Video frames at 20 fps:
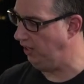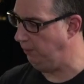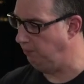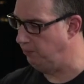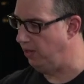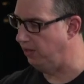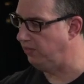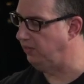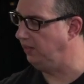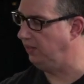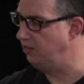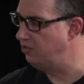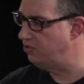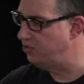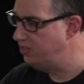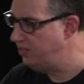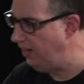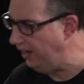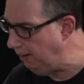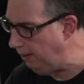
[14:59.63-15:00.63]
Nothing is
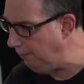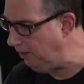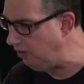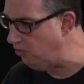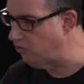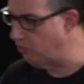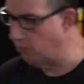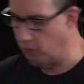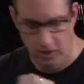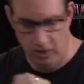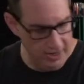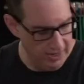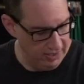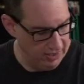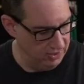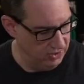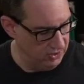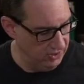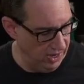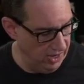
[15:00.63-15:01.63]
damaged from what I
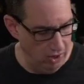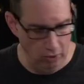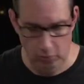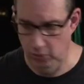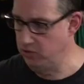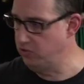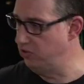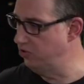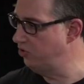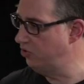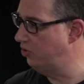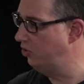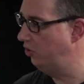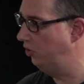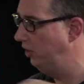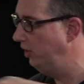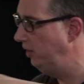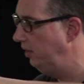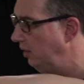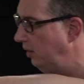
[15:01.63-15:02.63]
can tell, which is
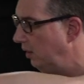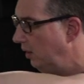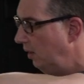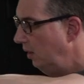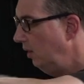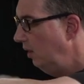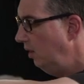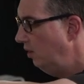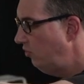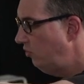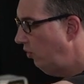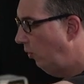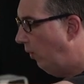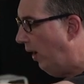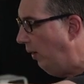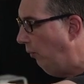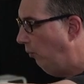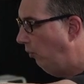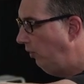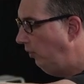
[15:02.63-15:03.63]
good. So
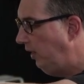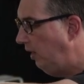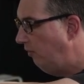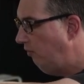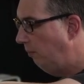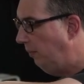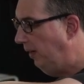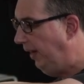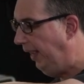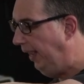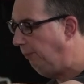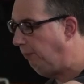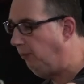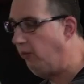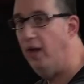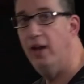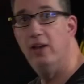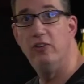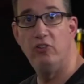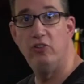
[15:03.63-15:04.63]
I will give them an A+
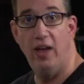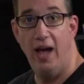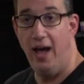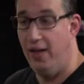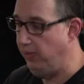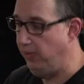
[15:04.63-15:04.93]
on the